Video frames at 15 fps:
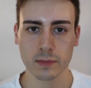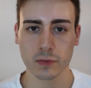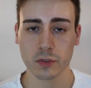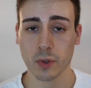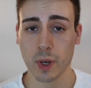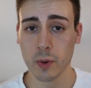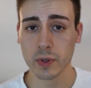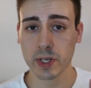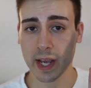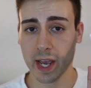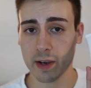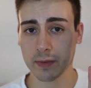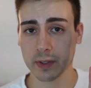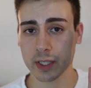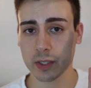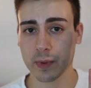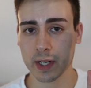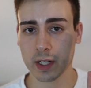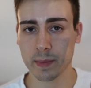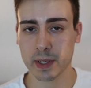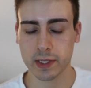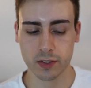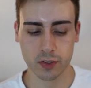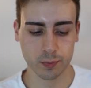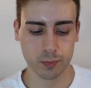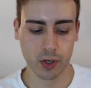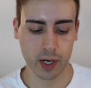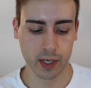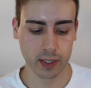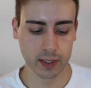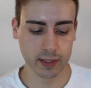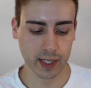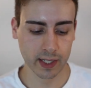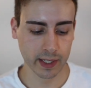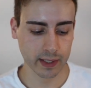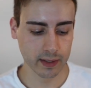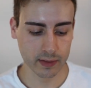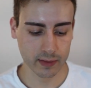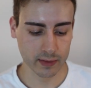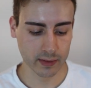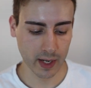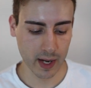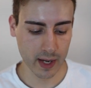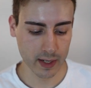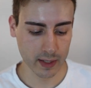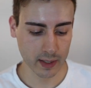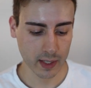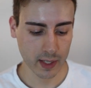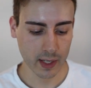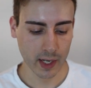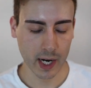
So I would heavily recommend this product. I like the scent.